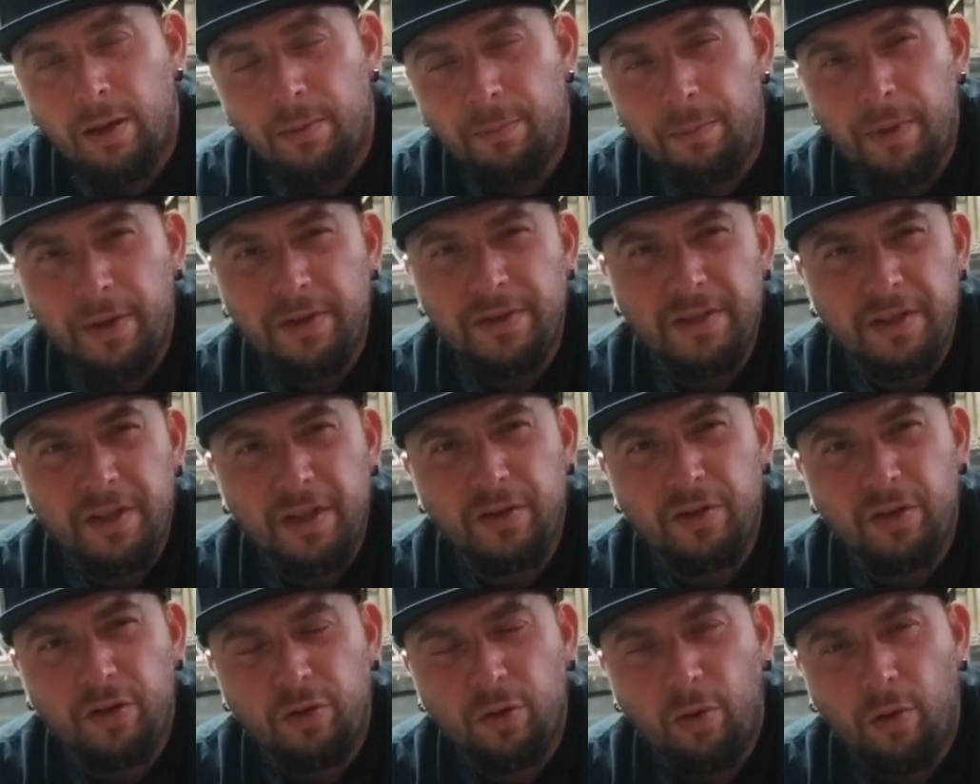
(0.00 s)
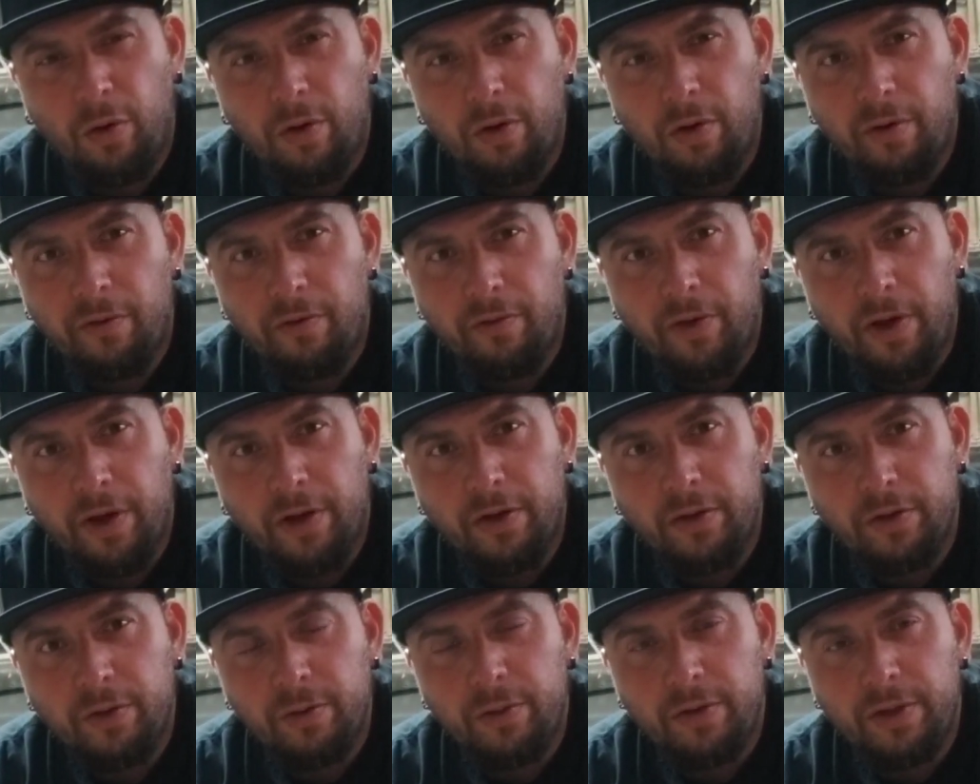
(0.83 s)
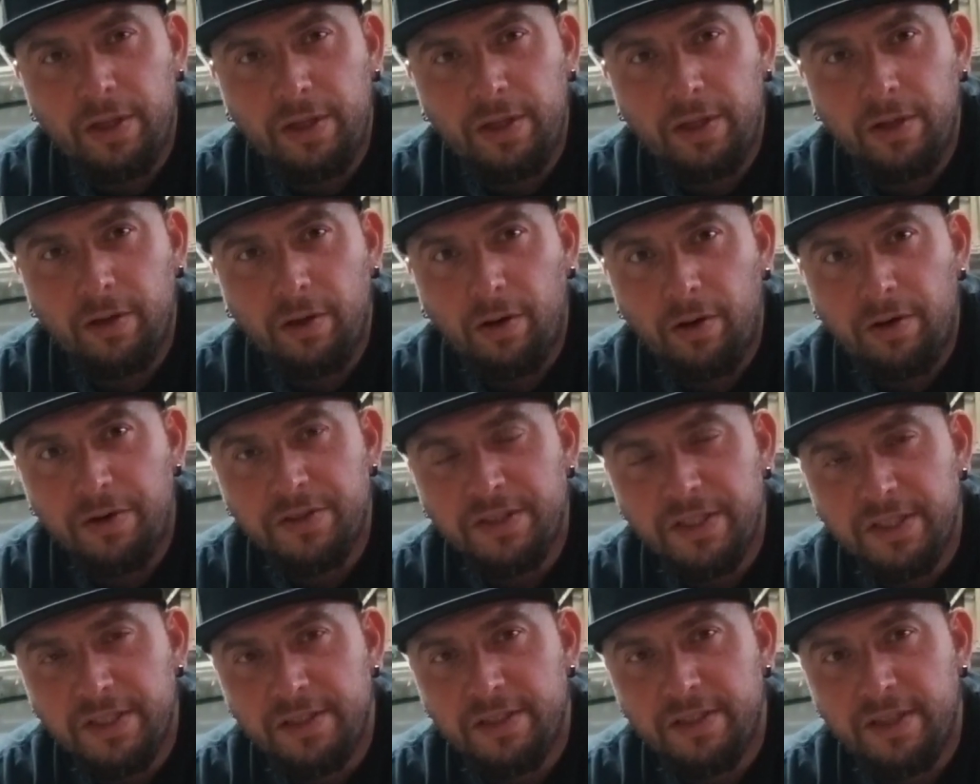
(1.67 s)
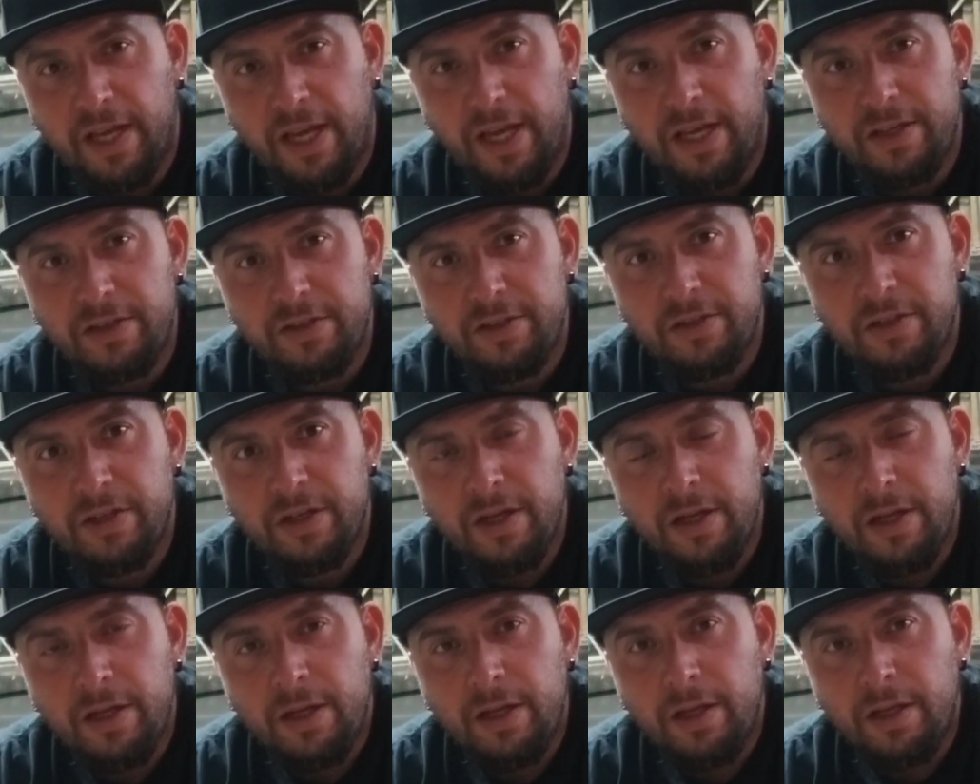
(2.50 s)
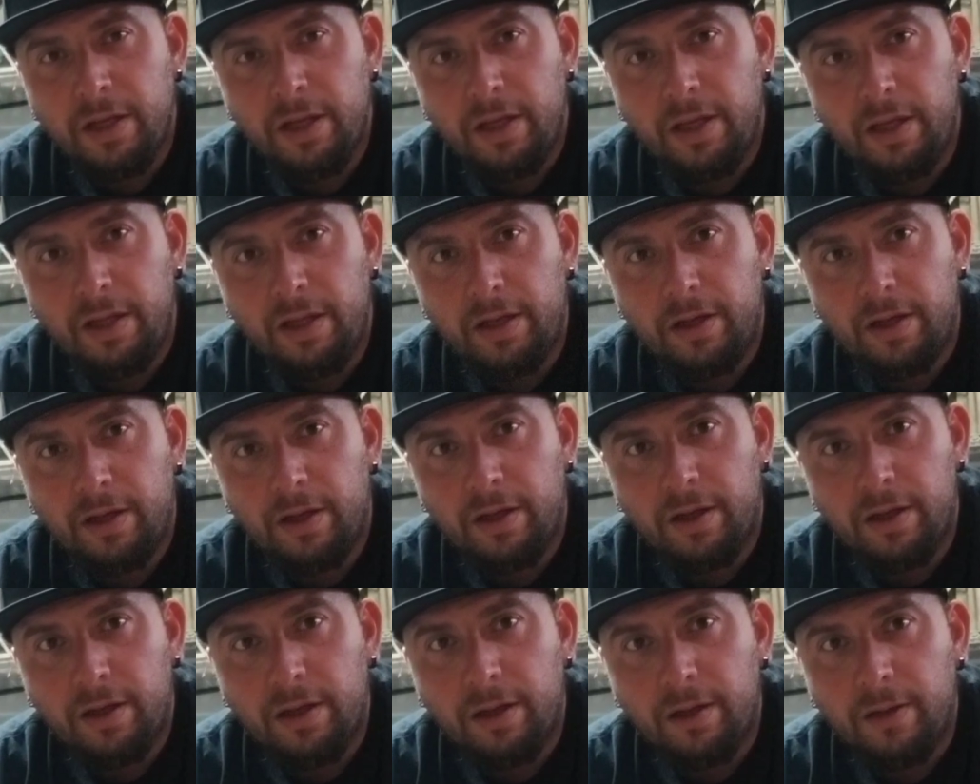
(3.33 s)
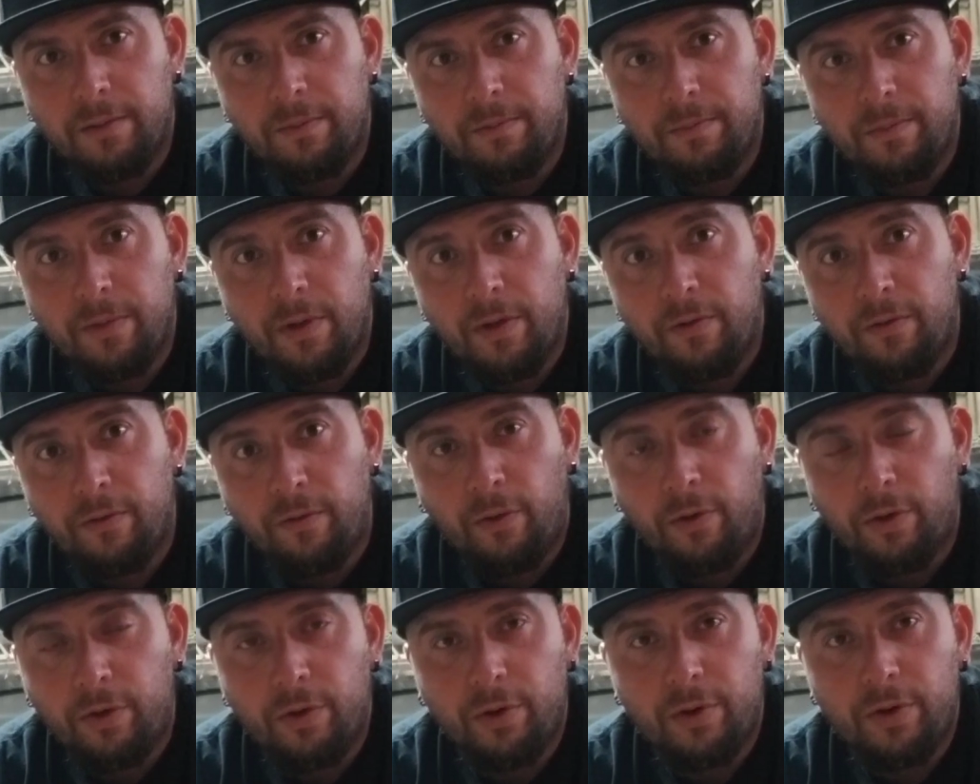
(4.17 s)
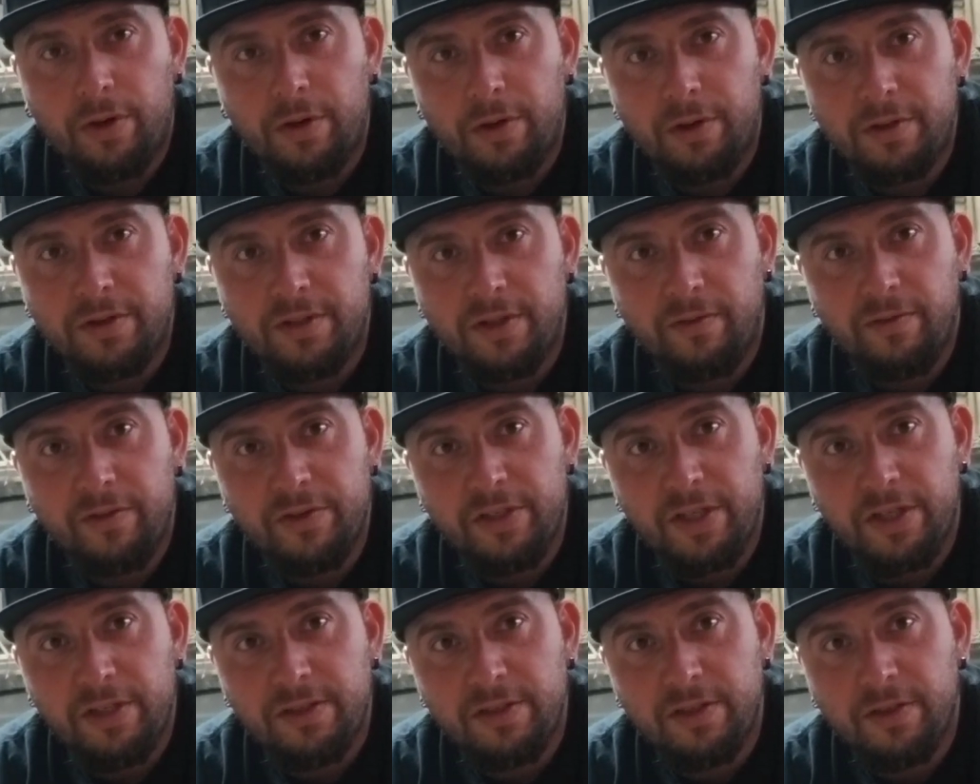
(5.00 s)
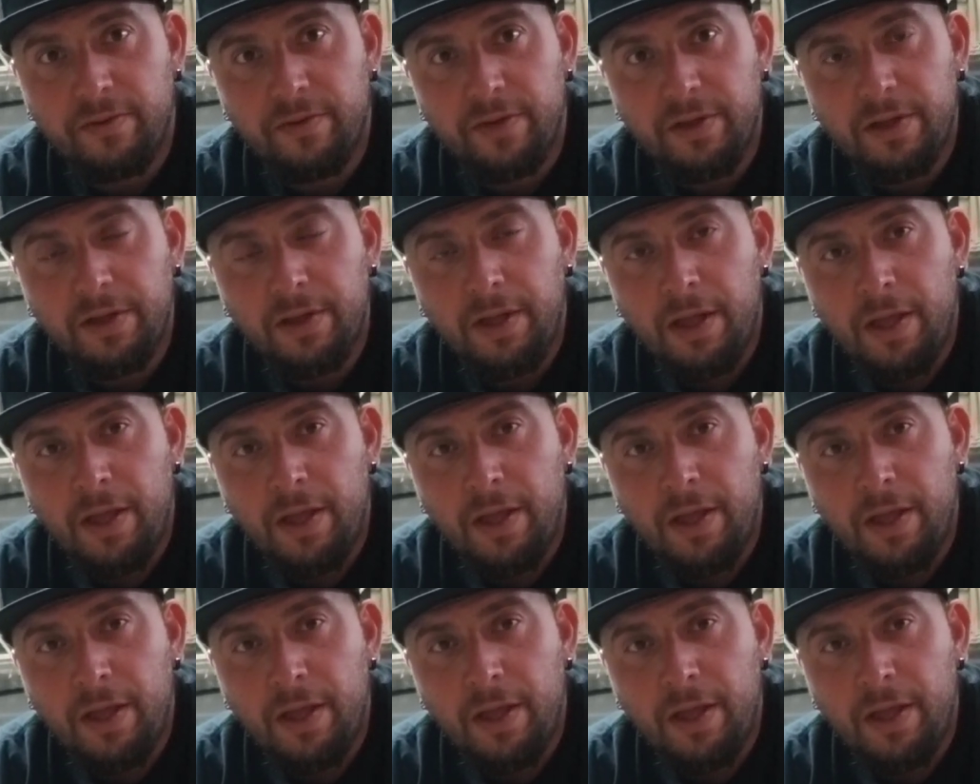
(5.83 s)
basically a tutorial of how to do the R6 dash in 4-door 7-gen Civic.